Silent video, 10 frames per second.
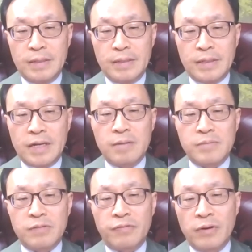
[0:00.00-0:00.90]
that
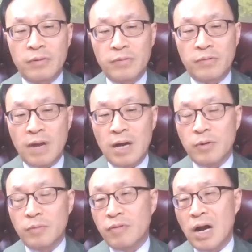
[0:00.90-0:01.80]
comes from
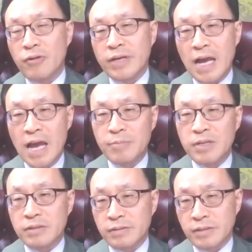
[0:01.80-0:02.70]
Robert Browning
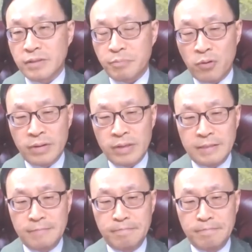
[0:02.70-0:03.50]
Hamilton's poem.